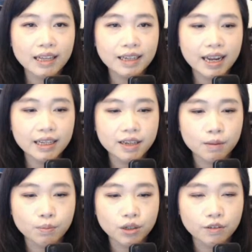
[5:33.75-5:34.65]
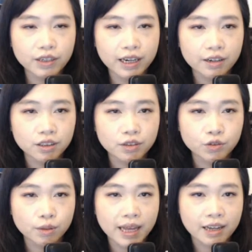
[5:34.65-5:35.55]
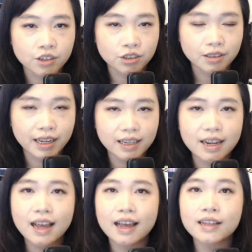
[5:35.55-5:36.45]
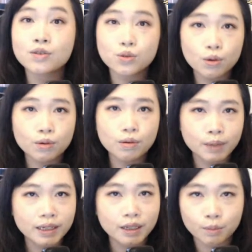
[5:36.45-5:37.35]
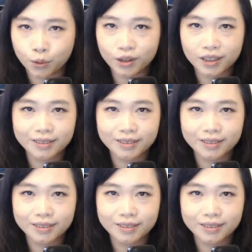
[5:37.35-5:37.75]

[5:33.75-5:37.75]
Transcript: and a number of characters from Azure Lane, and so many more.